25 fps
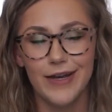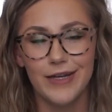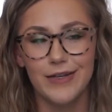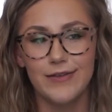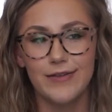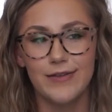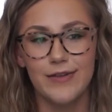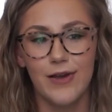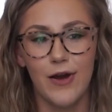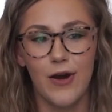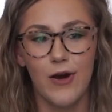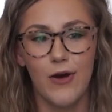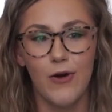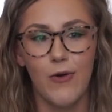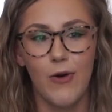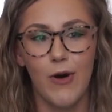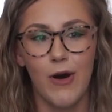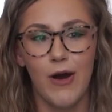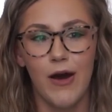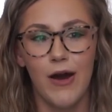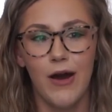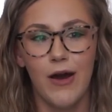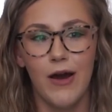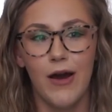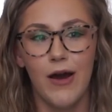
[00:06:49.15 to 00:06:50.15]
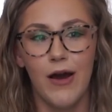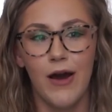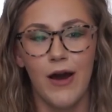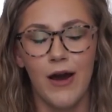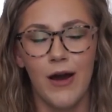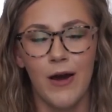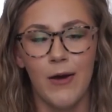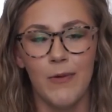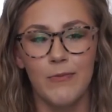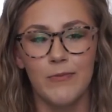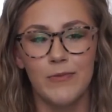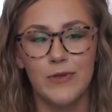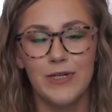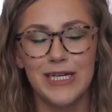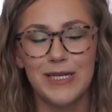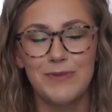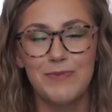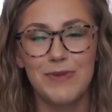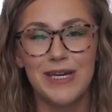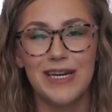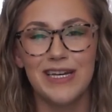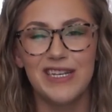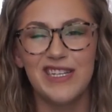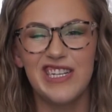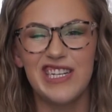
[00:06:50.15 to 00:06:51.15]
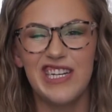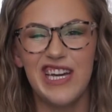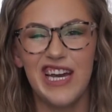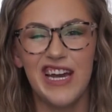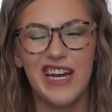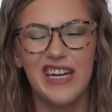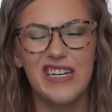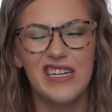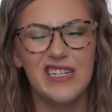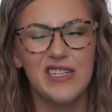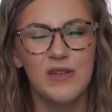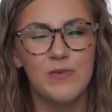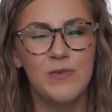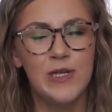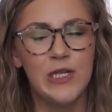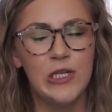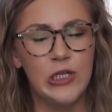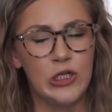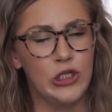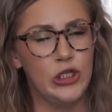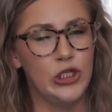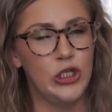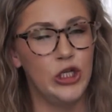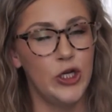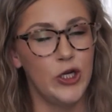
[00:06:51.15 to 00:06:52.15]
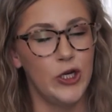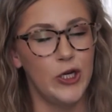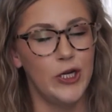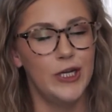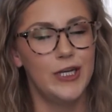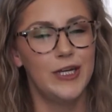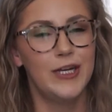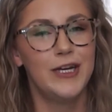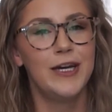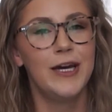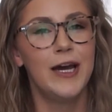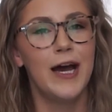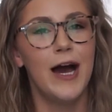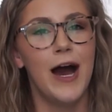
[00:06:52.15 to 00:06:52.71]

So um, just because you can doesn't mean you should.